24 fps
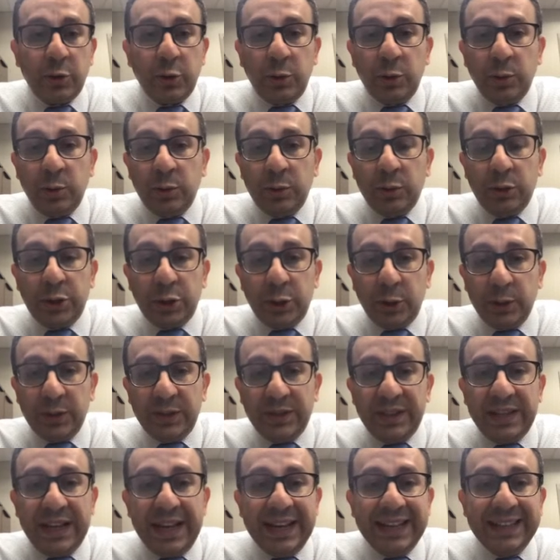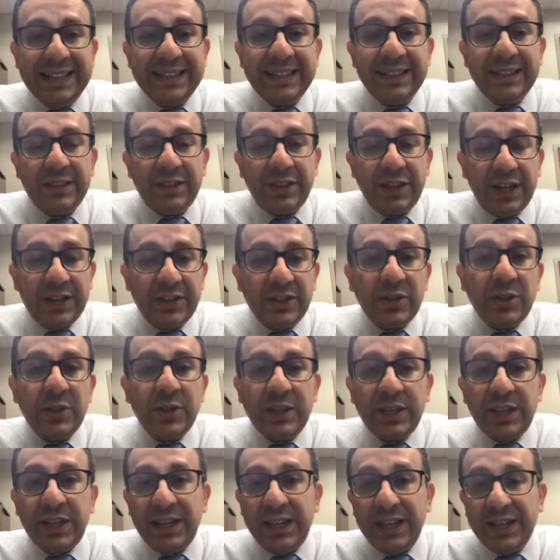that
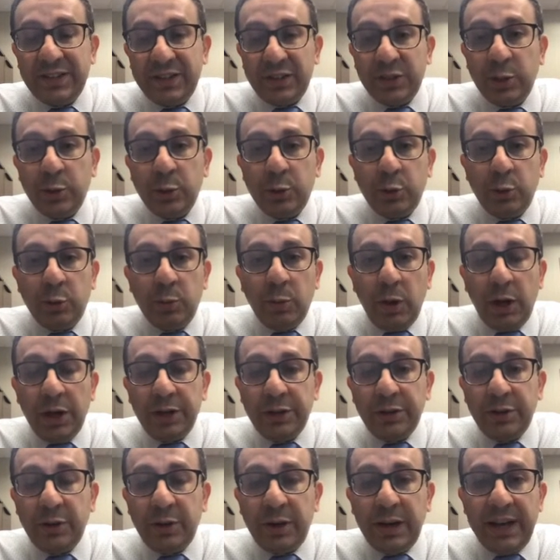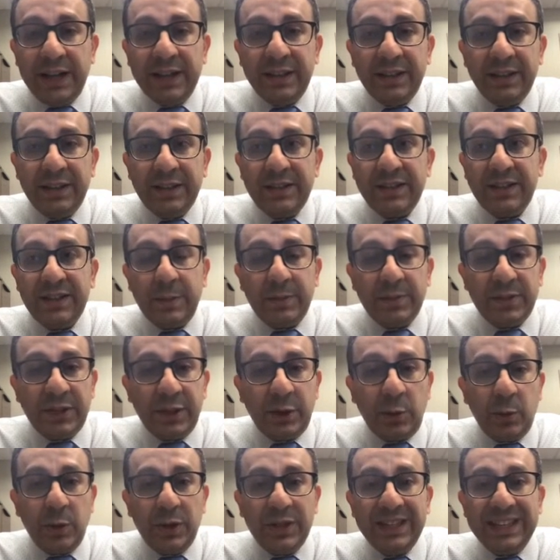transcutaneous CO2 monitor, and there is
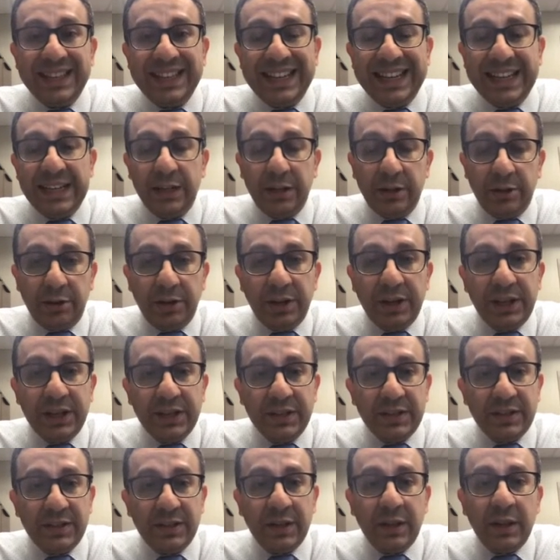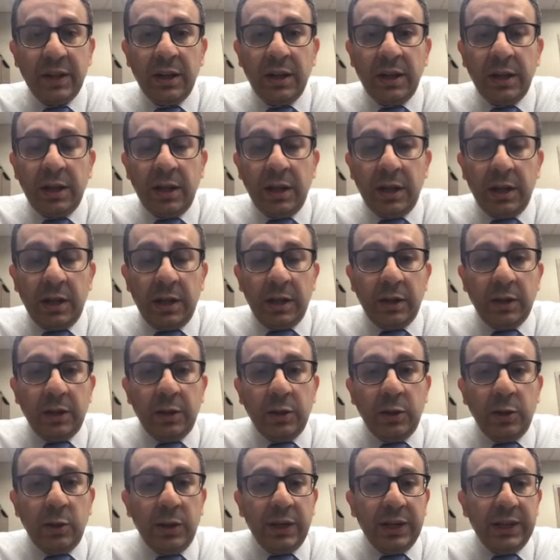subsequent increase,
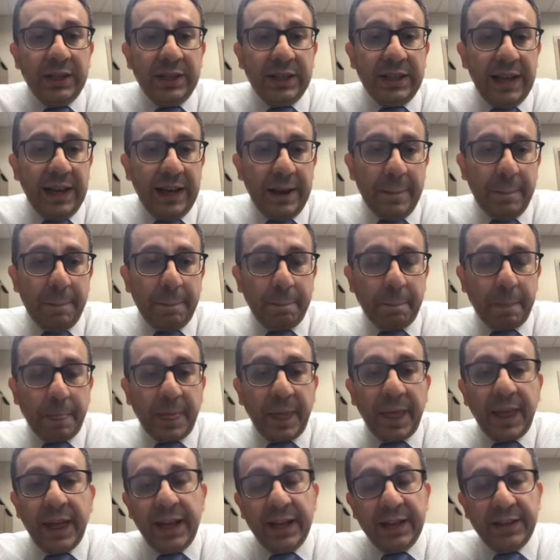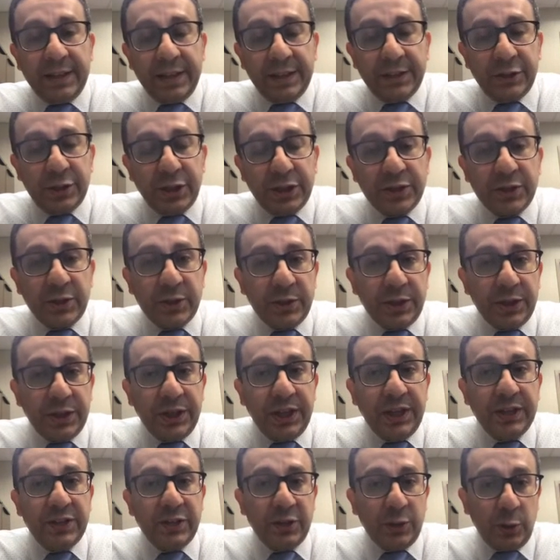in the
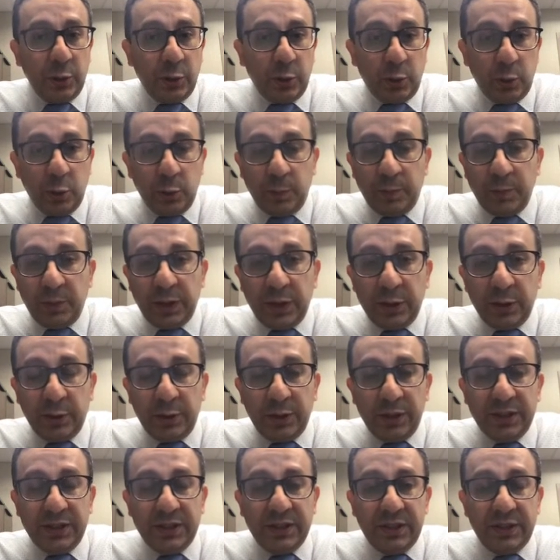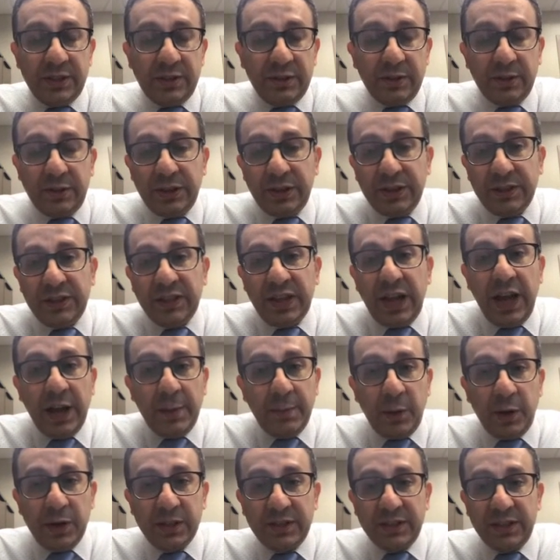transcutaneous CO2. So there is
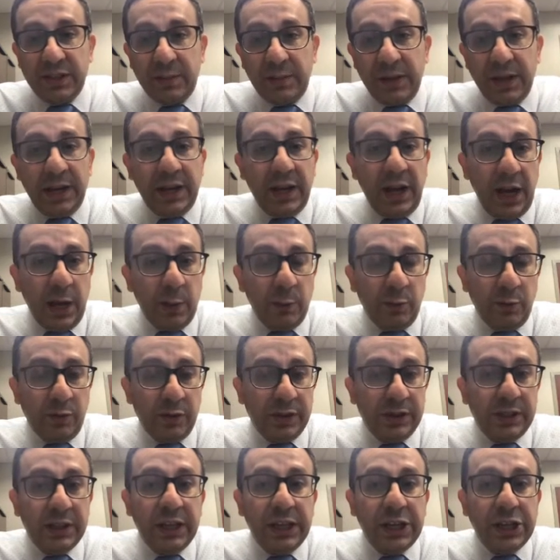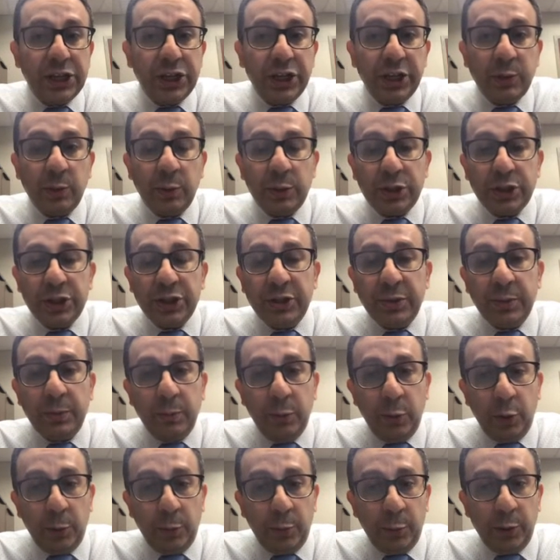hypoxemia and hypoventilation, which is
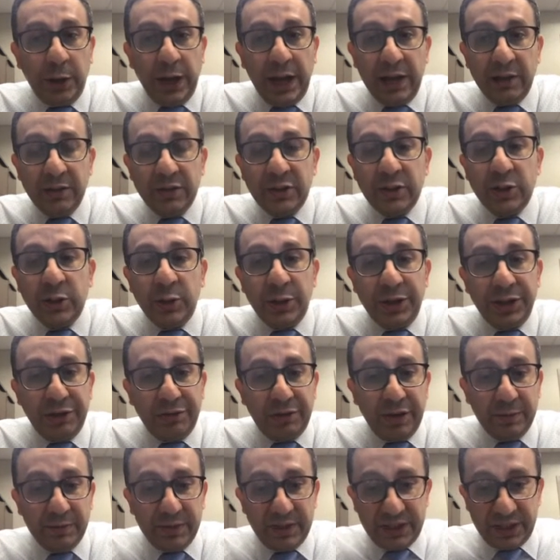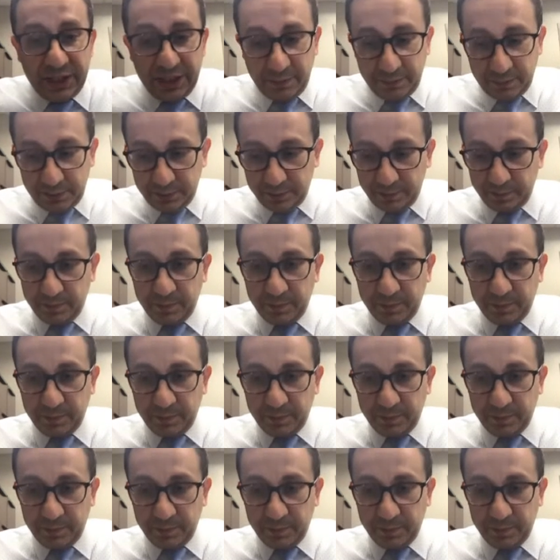more pronounced during REM sleep.